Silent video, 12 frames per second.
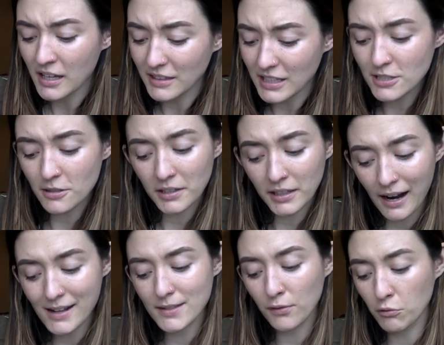These are the
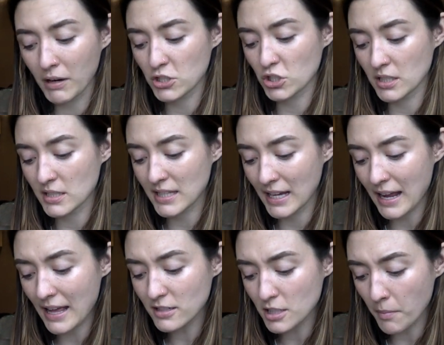kinds of questions that
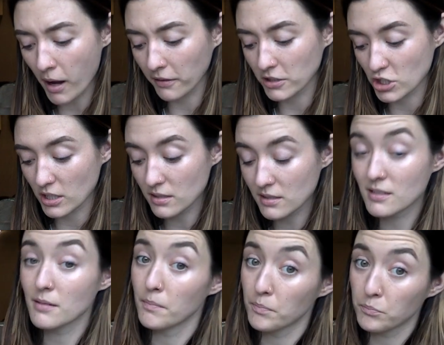entomologists,